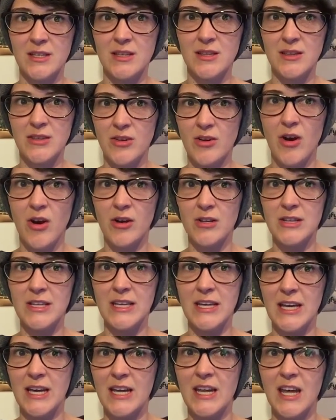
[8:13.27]
They're
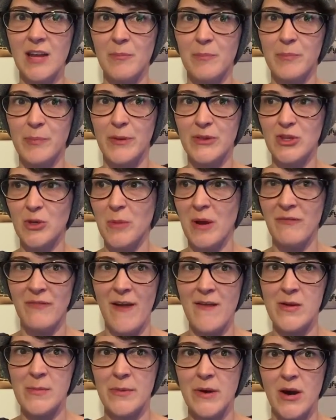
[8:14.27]
hardly in it, but they're my
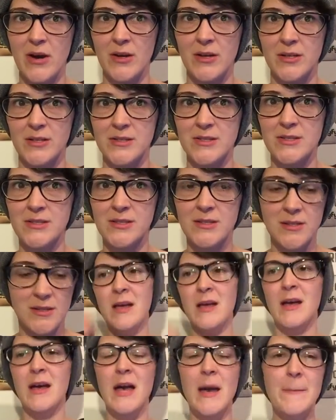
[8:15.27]
favorite parts.
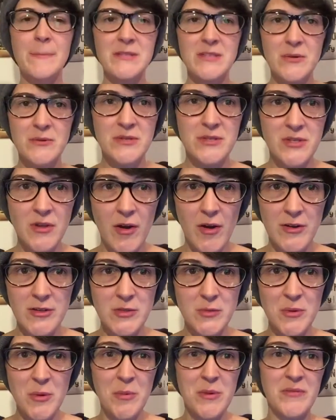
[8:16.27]
Episode
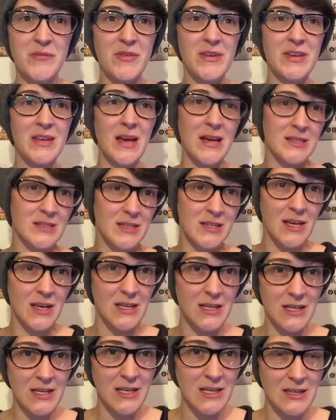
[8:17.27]
starts, we're with Vanessa
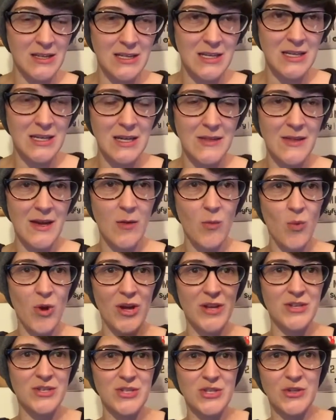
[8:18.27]
and Ethan, and that
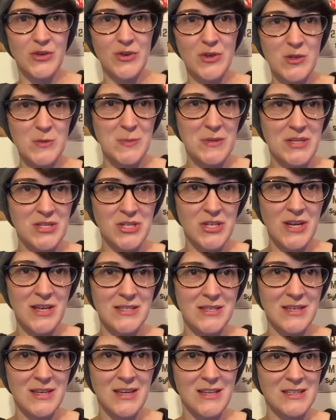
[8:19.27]
one dude who's been
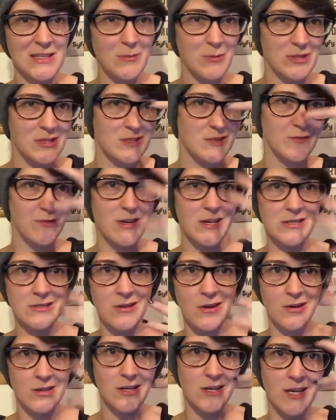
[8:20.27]
chasing Ethan with his face
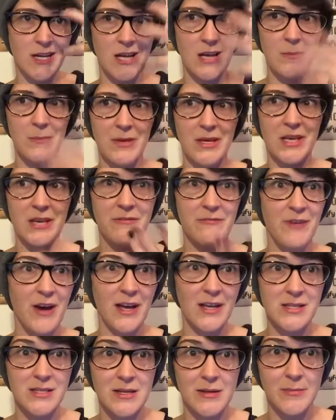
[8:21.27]
all cut up, he
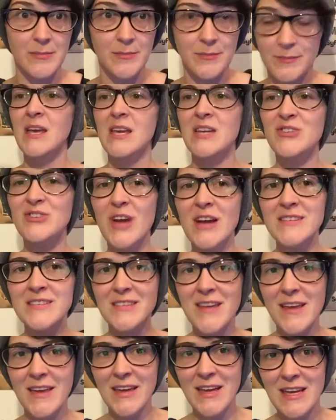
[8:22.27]
finds him. He tries
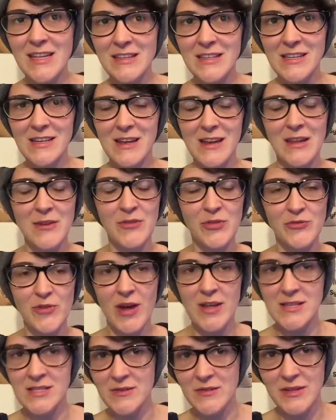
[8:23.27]
to take Ethan, and he
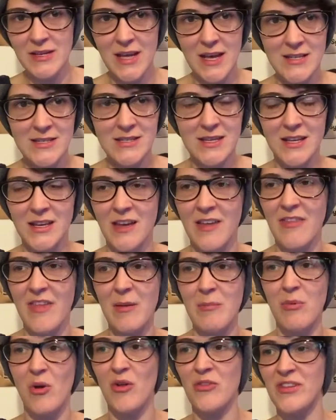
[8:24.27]
threatens Vanessa, and they
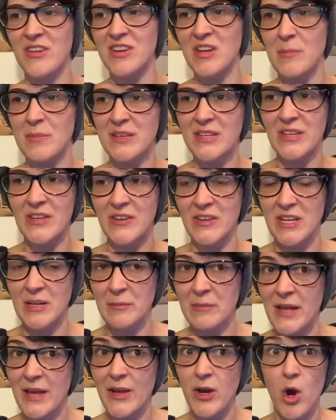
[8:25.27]
both end up killing
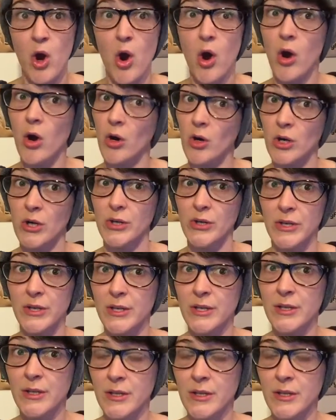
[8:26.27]
him, hard.